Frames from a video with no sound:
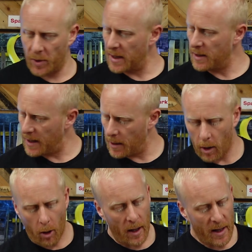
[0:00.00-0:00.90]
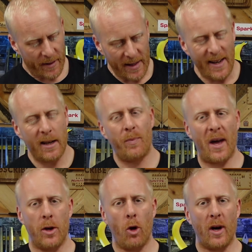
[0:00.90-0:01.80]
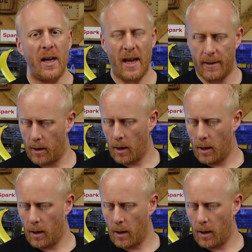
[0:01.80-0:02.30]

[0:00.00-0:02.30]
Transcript: We didn't need a lot. They needed a bit of knocking in,